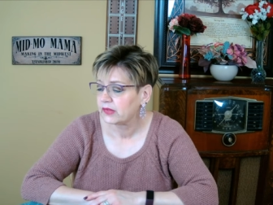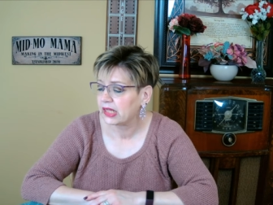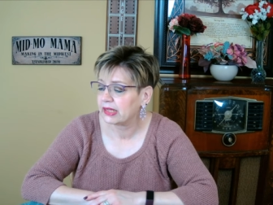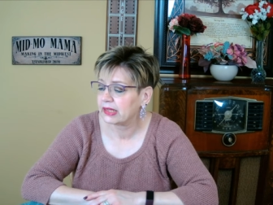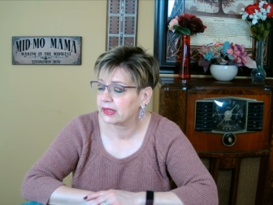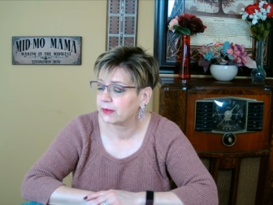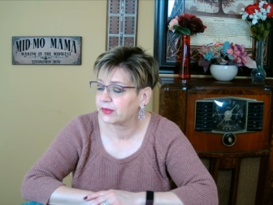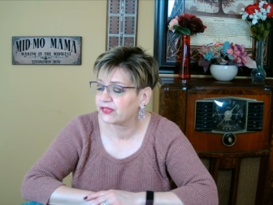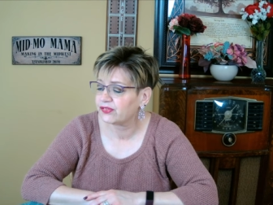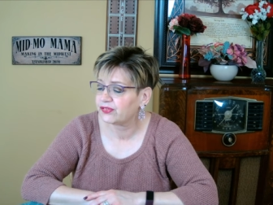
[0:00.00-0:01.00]
Um,
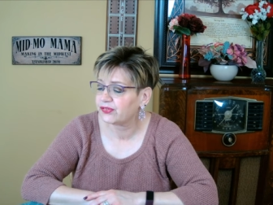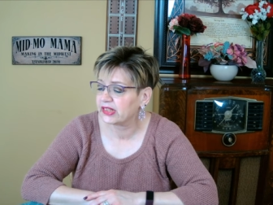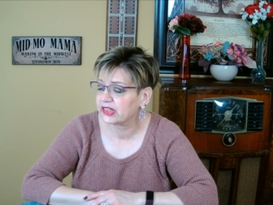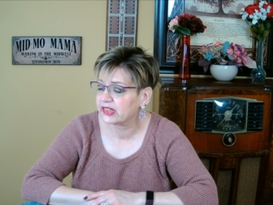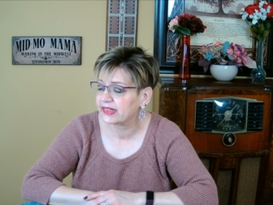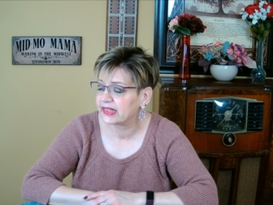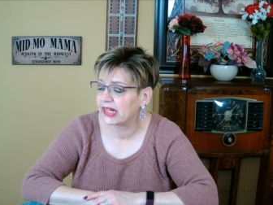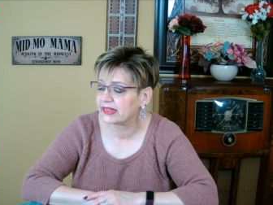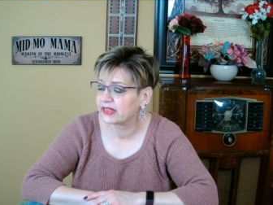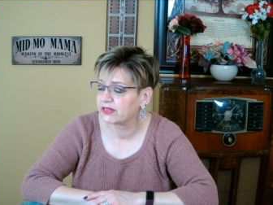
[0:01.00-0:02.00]
the finished
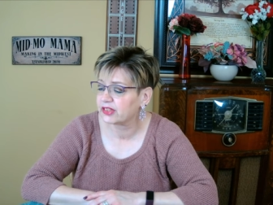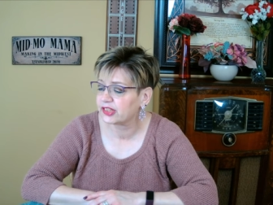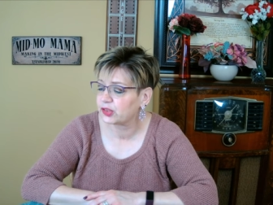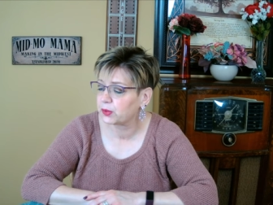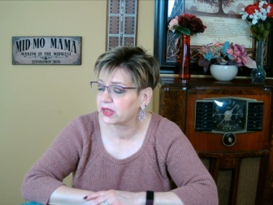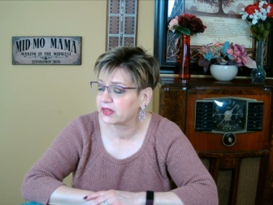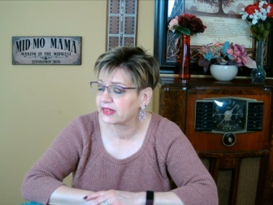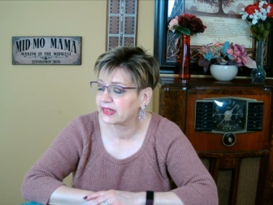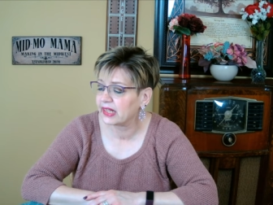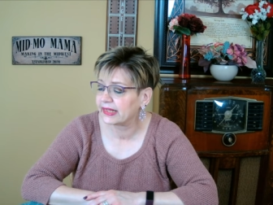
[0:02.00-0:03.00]
size of the square
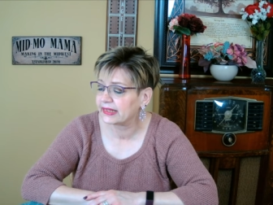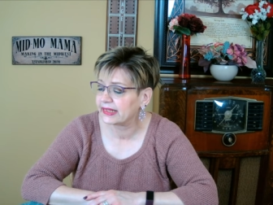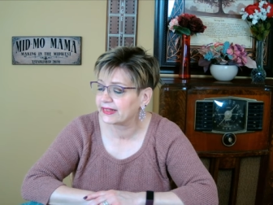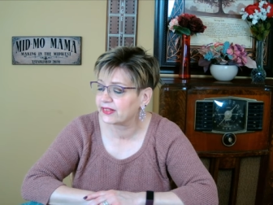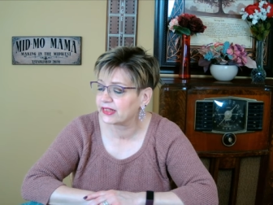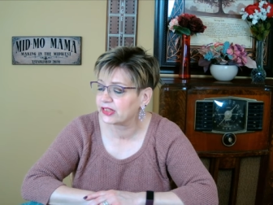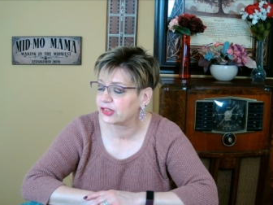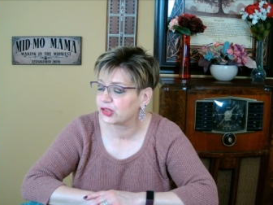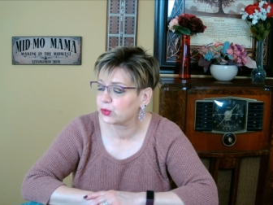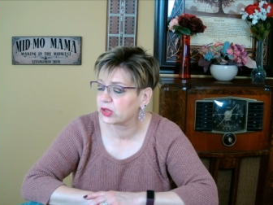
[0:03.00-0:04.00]
is 9
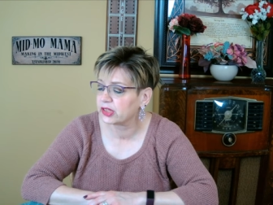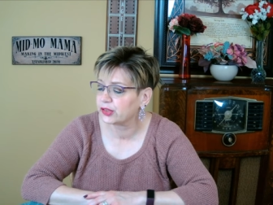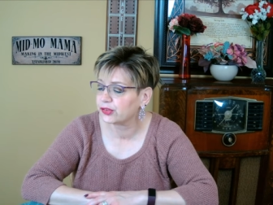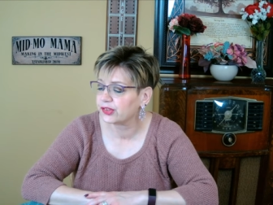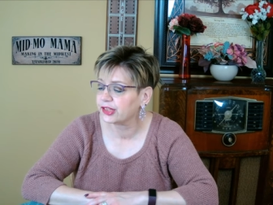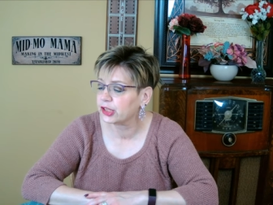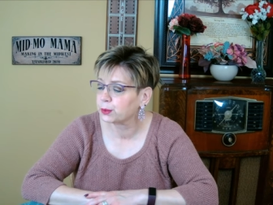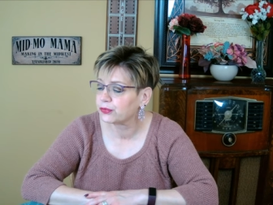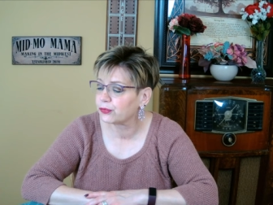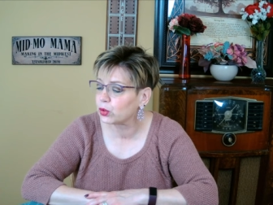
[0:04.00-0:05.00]
inches. You want to use the
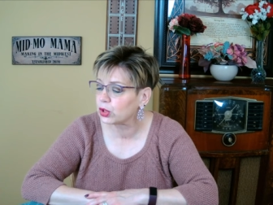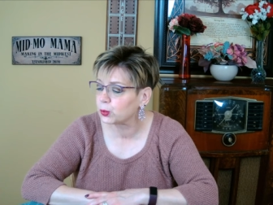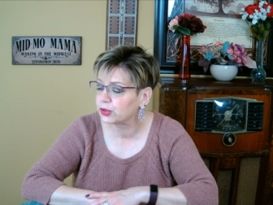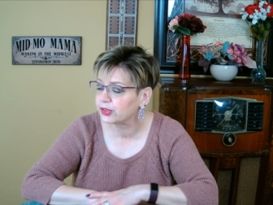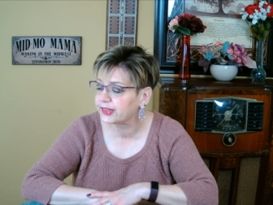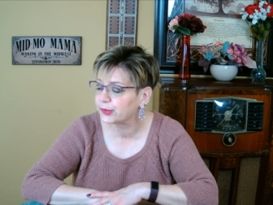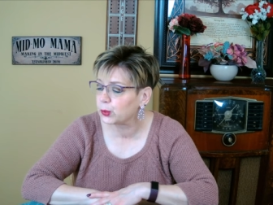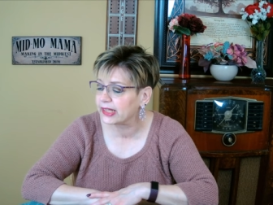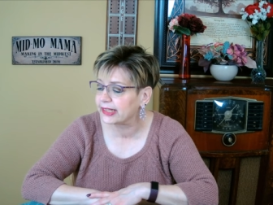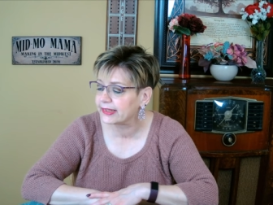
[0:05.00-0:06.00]
number 4 worsted
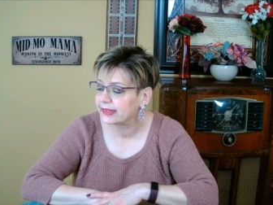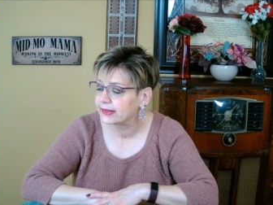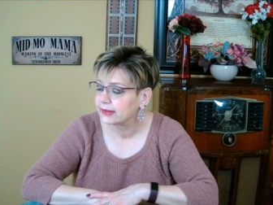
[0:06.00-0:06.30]
weight.